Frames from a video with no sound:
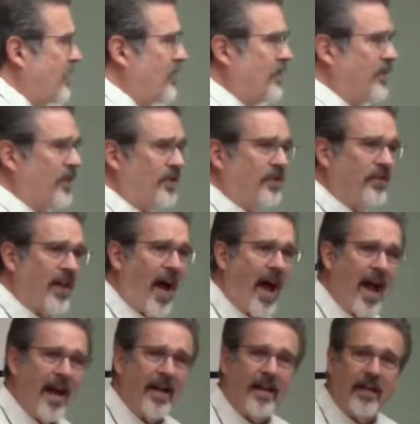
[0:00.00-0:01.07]

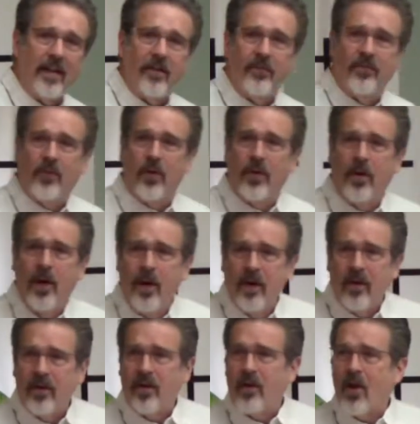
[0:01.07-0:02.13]
society, for
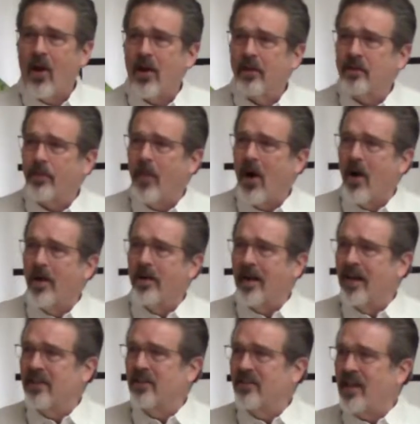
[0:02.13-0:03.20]
a large
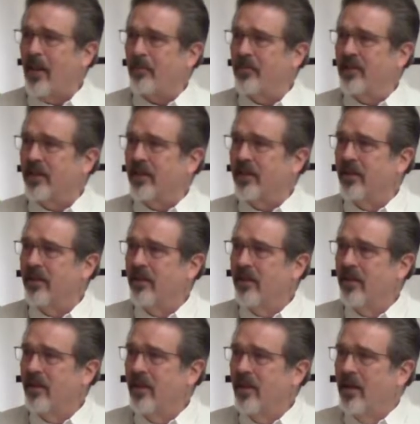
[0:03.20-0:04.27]
part, accepted.
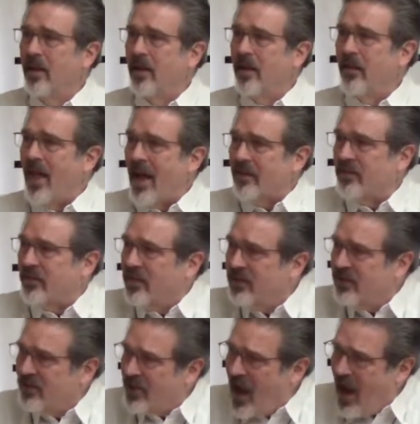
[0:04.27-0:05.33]
That
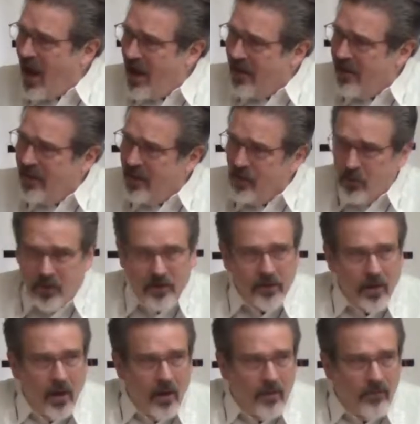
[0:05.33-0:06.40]
society
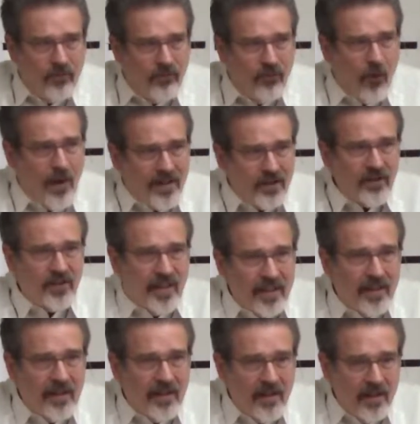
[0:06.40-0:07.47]
was
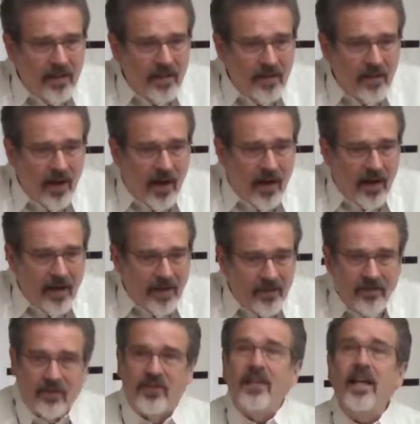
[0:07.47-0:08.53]
foisting
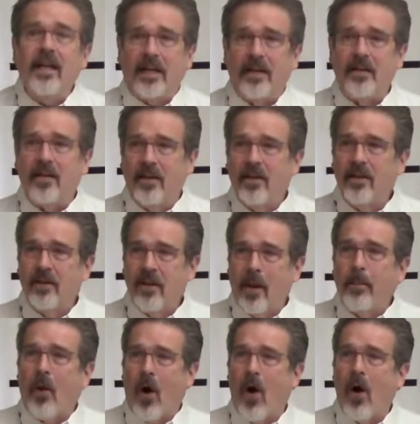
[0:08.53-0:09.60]
sin
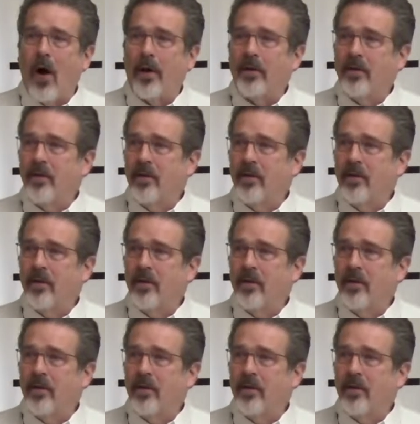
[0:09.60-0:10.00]
upon